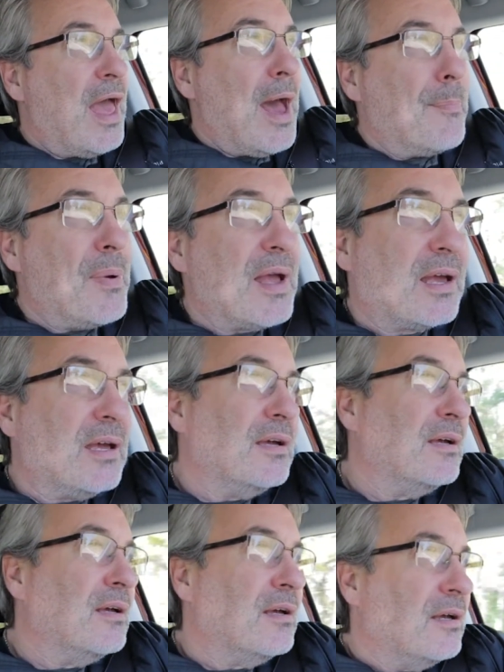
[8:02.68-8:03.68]
Epic,
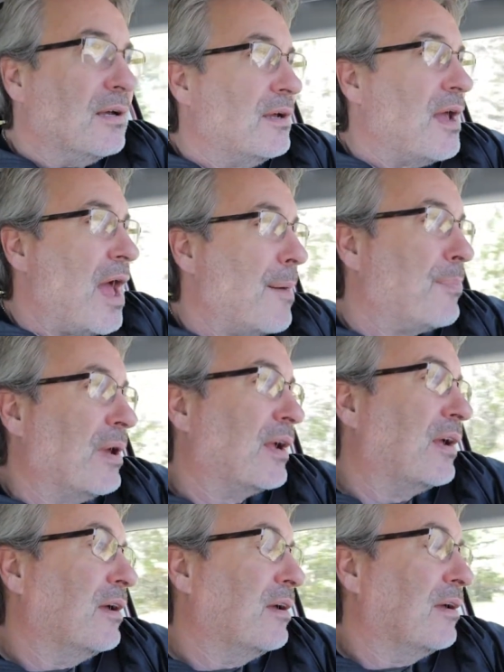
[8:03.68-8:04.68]
epic,
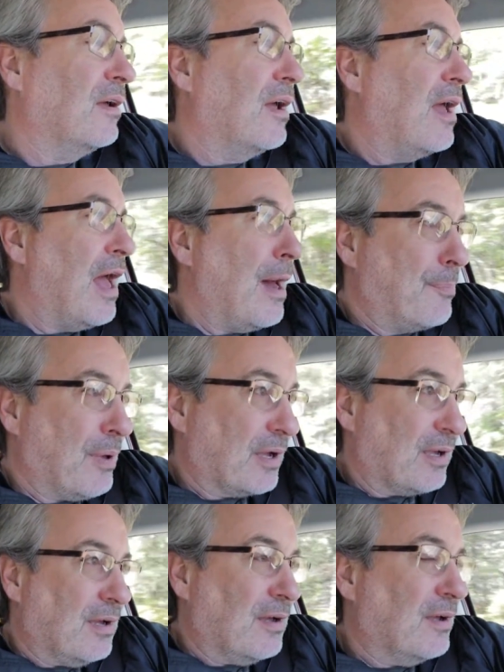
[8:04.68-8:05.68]
epic
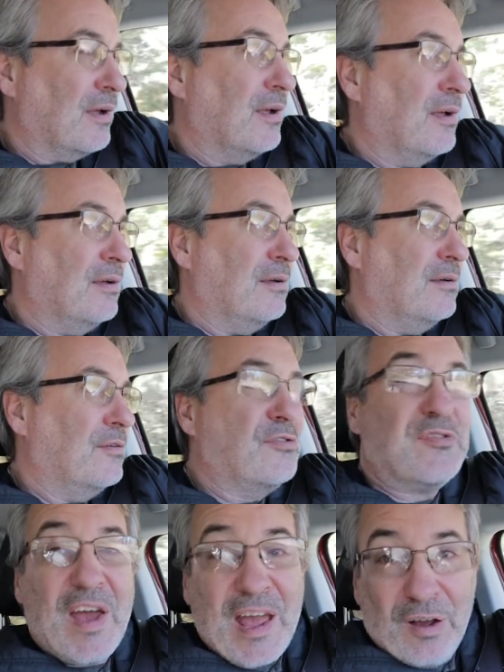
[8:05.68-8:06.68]

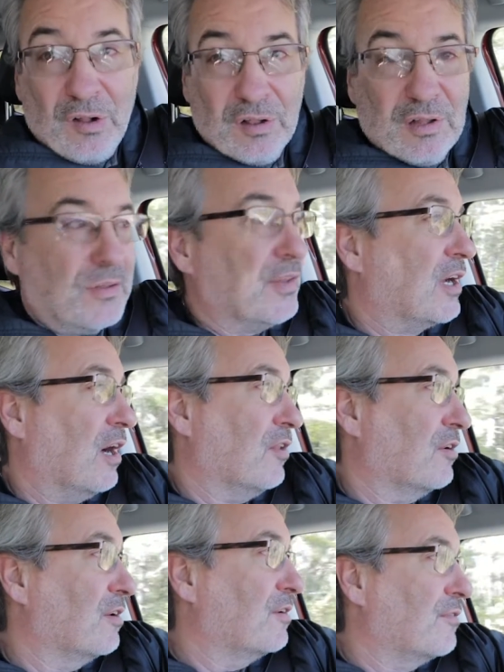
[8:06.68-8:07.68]
fail on the
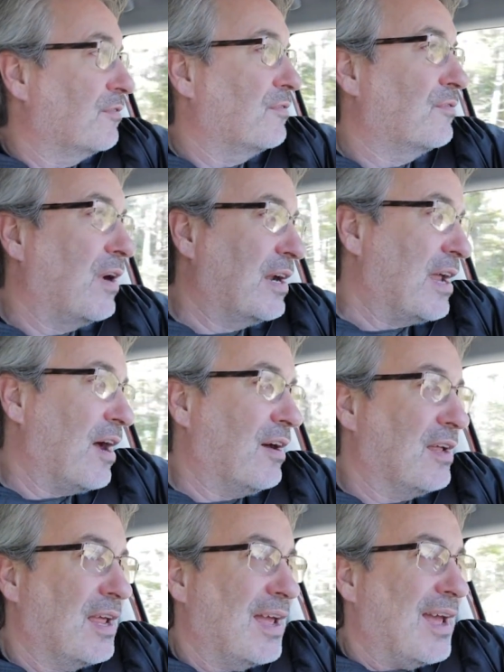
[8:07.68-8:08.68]
color right now.
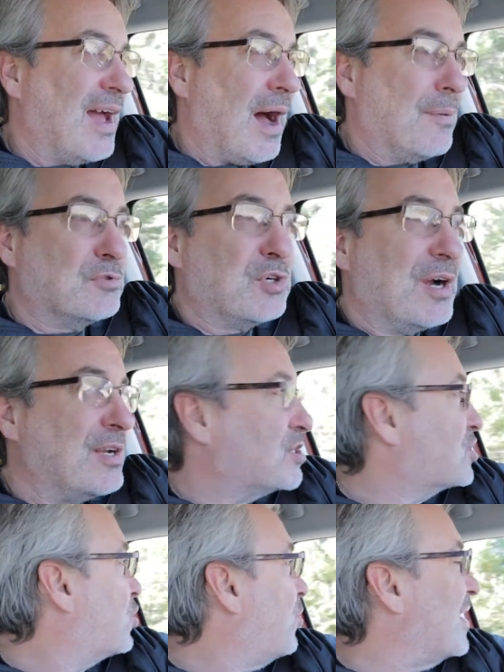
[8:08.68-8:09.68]
I'm trying to
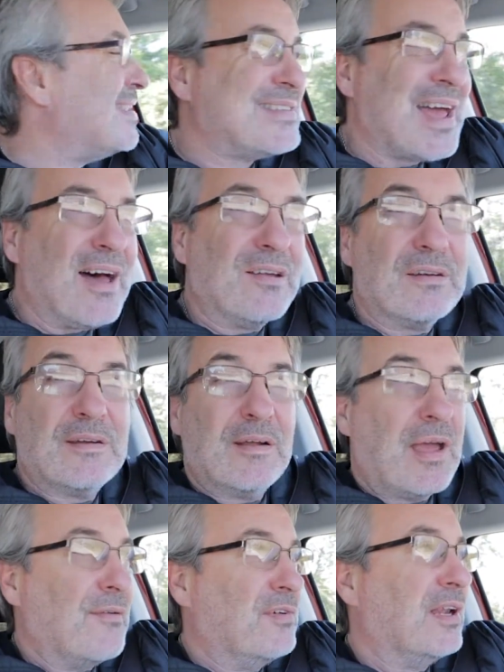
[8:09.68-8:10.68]
squeeze out
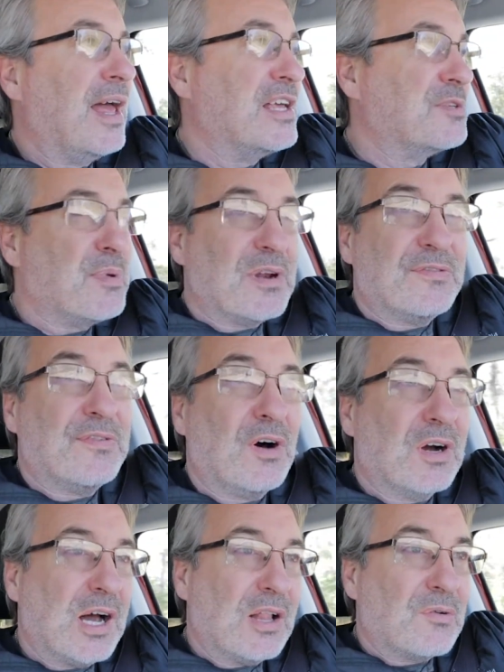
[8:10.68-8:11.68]
every last bit of
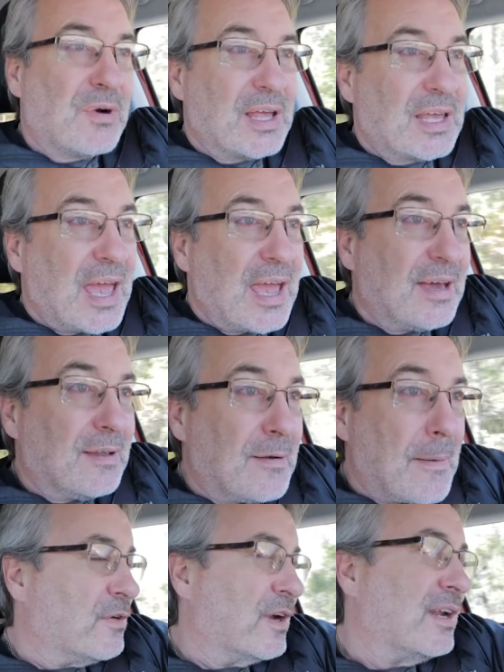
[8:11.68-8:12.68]
fall color I
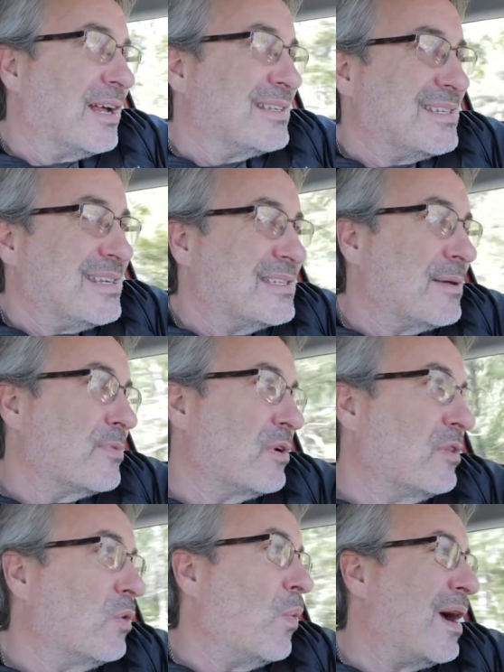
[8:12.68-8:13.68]
can. Figured I'd see something
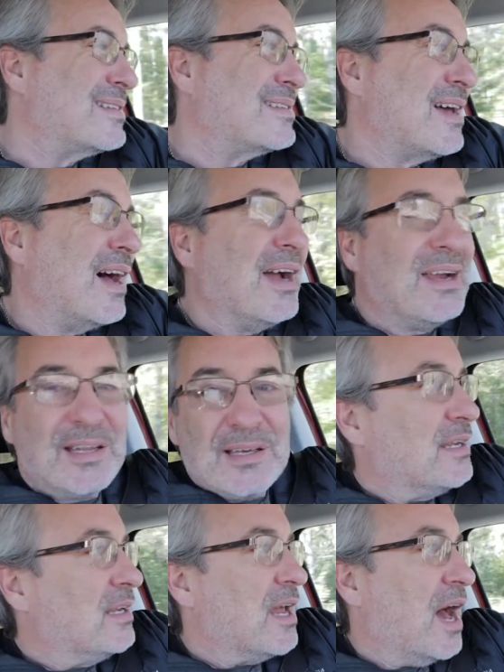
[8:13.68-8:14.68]
on the west side.
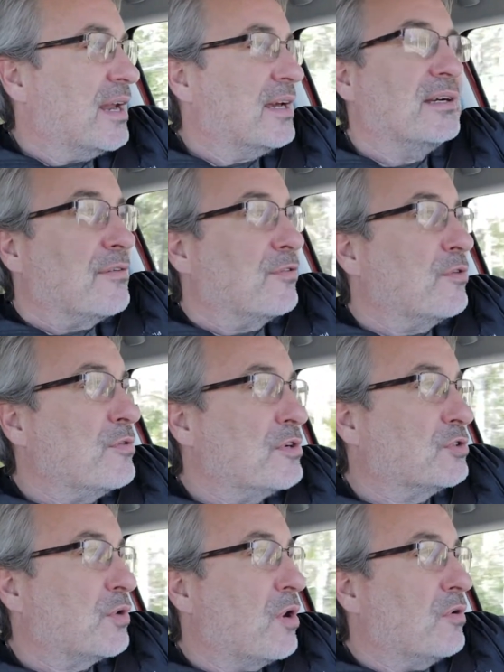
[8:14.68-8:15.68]
Nada. I flew the
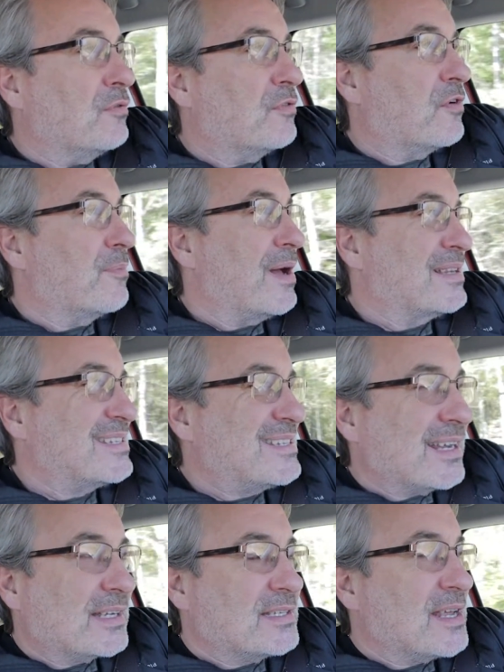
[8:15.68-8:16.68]
drone for about
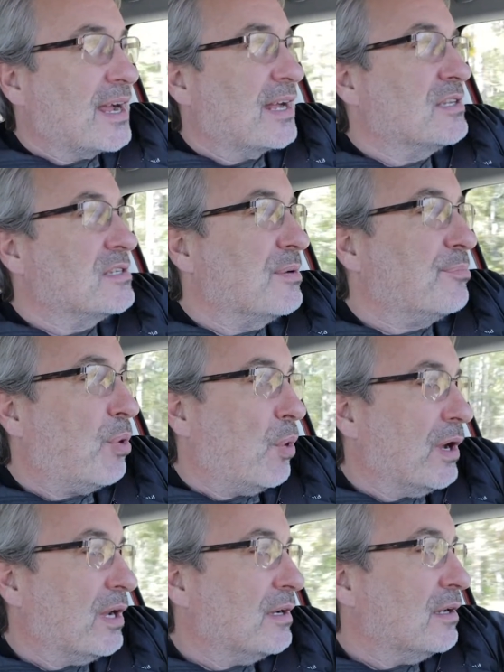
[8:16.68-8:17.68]
six seconds in
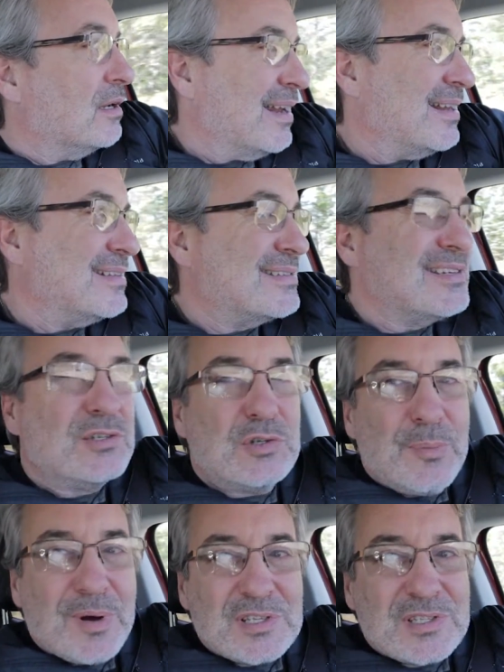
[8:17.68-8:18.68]
Boyne, and I didn't see
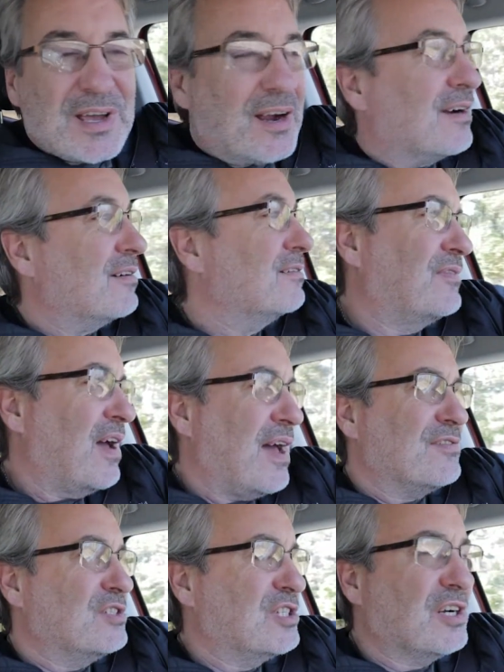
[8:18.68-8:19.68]
too much there. If I
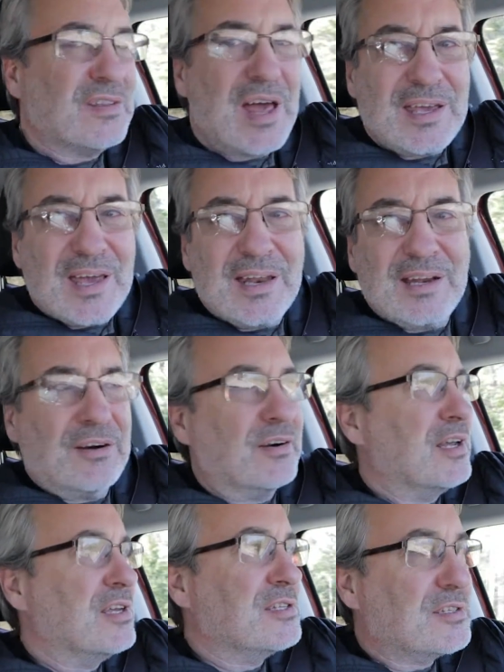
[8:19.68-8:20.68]
haven't shared that yet, here
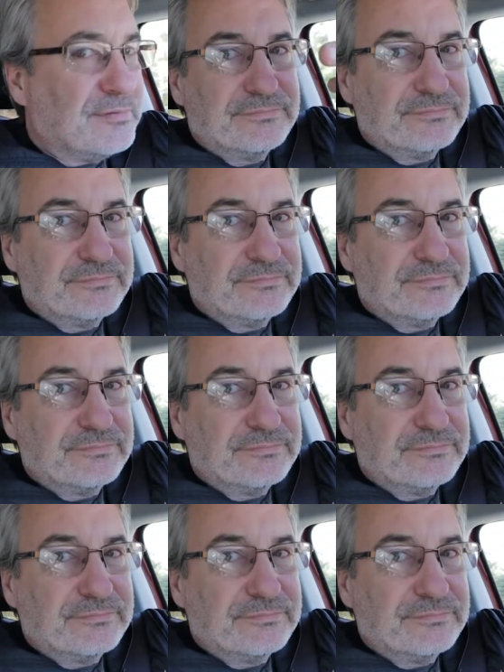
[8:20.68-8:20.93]
it is.